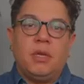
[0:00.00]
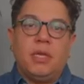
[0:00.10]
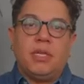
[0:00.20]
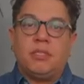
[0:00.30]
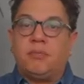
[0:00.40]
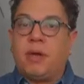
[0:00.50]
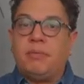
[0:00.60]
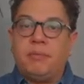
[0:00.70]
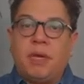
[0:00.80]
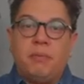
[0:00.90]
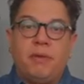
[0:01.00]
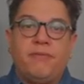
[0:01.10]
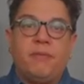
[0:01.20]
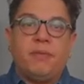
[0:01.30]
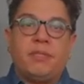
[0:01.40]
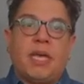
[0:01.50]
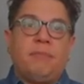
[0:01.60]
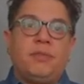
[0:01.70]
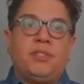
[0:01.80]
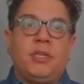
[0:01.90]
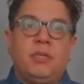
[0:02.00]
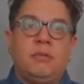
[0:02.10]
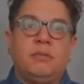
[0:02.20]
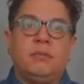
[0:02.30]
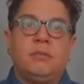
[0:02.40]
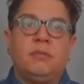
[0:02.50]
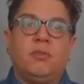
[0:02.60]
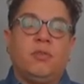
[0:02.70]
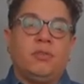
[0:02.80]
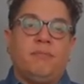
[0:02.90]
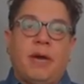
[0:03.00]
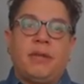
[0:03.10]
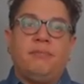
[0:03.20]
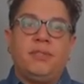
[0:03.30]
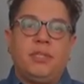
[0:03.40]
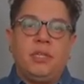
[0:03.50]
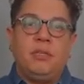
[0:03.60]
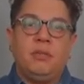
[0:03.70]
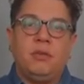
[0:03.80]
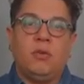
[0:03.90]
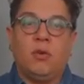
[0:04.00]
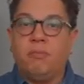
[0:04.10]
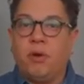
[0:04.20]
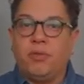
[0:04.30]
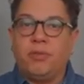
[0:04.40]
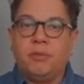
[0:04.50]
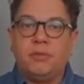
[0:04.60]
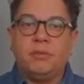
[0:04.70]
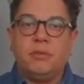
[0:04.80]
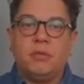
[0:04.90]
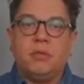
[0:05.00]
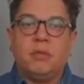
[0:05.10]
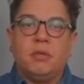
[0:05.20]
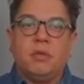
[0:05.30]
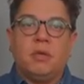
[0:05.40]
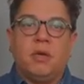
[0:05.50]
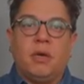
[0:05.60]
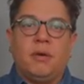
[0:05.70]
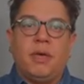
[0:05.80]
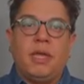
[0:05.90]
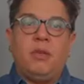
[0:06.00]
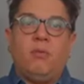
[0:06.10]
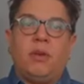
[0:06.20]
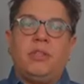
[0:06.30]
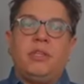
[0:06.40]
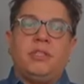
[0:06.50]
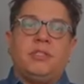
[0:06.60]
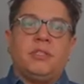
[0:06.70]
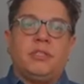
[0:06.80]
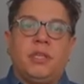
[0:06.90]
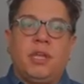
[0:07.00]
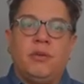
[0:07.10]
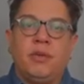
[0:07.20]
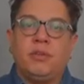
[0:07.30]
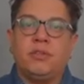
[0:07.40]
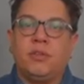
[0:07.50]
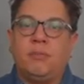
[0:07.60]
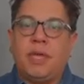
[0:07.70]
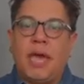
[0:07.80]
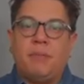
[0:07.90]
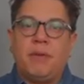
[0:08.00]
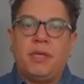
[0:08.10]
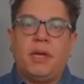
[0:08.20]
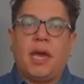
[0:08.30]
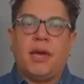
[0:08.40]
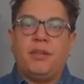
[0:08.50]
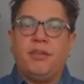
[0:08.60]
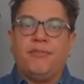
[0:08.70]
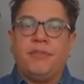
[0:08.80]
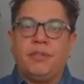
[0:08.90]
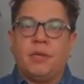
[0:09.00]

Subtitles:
Is the problem coming from the top machine or the bottom machine or both? Any one of these scenarios could be happening on your freeze up.